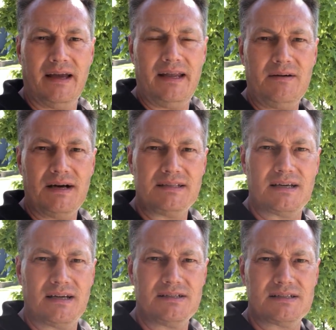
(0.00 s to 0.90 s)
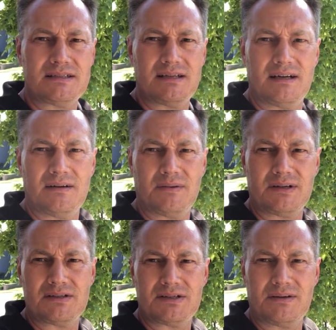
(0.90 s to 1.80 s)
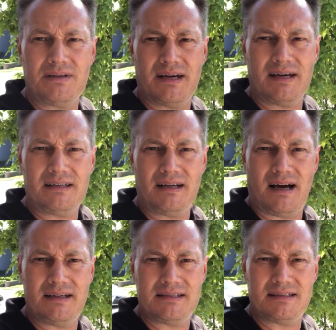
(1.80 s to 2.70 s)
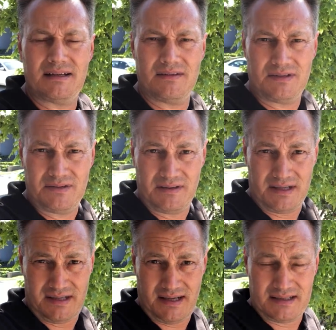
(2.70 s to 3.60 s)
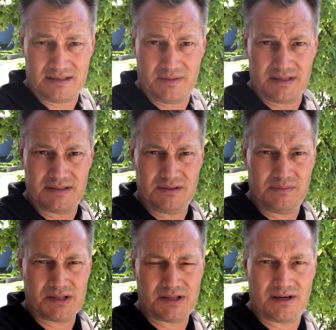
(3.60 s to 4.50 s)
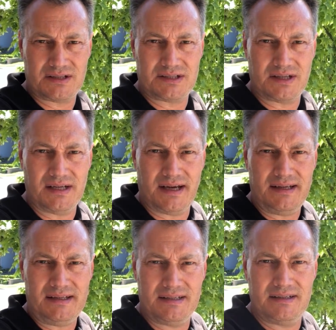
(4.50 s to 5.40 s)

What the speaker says: Anyways, I just wanted to show you that. I still have to do the test with a supercharger tonight.